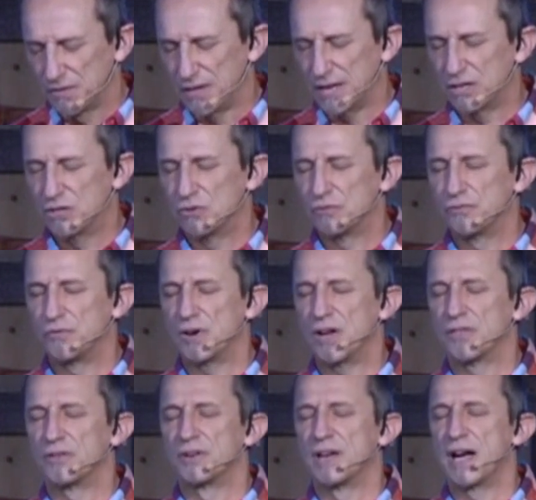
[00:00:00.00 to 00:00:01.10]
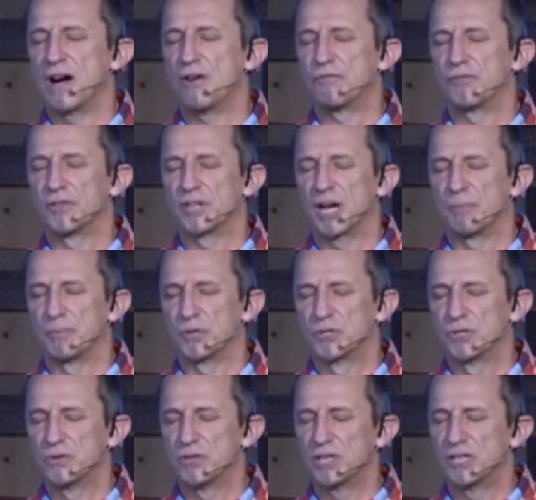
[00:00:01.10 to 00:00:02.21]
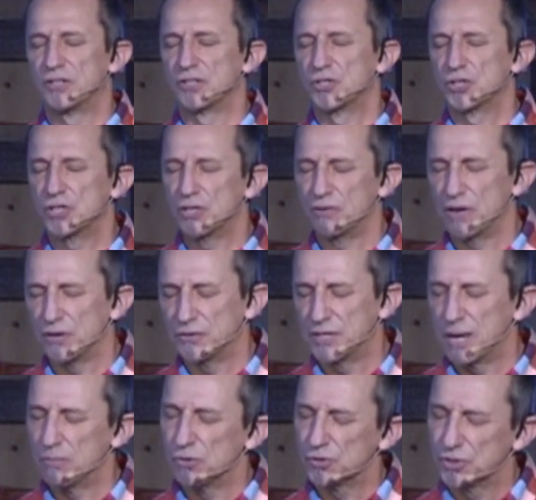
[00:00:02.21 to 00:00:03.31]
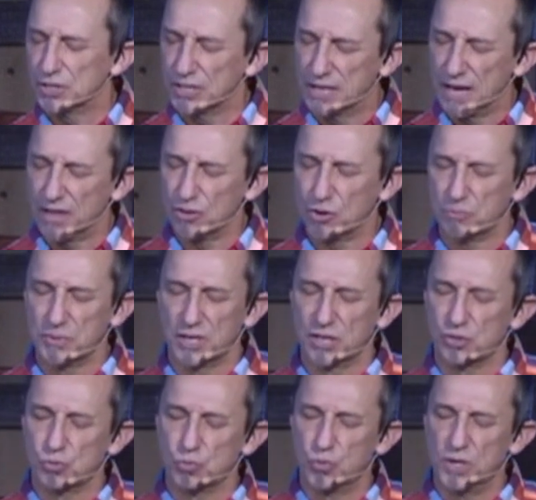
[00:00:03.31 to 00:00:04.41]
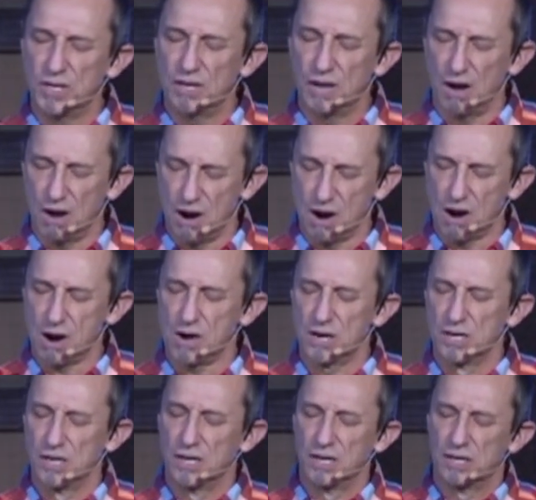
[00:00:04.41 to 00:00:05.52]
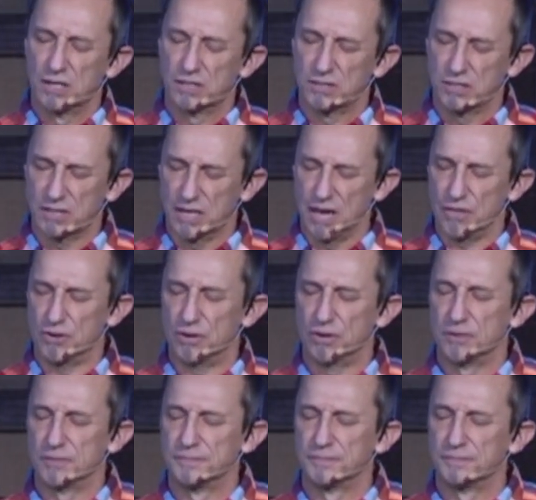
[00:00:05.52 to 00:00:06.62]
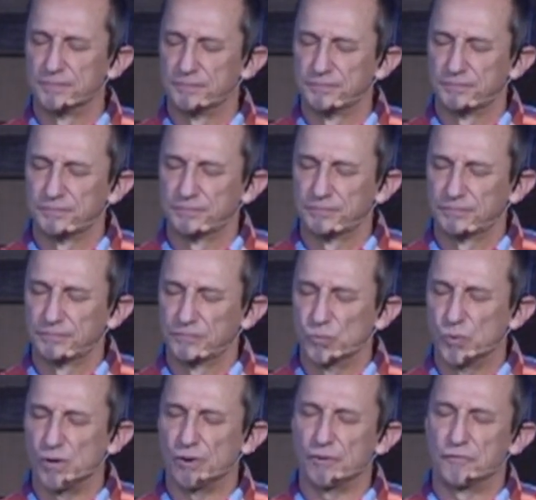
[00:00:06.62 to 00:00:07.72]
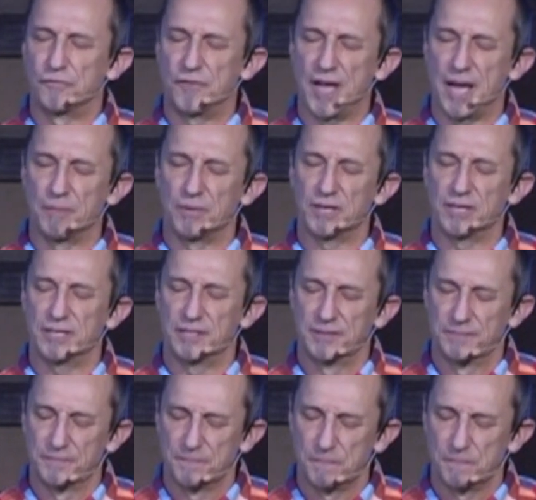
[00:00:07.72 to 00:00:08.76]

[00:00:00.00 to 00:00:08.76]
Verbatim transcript: Thank you, Father, now for the opportunity to sit around tables together because we are together. We are a family.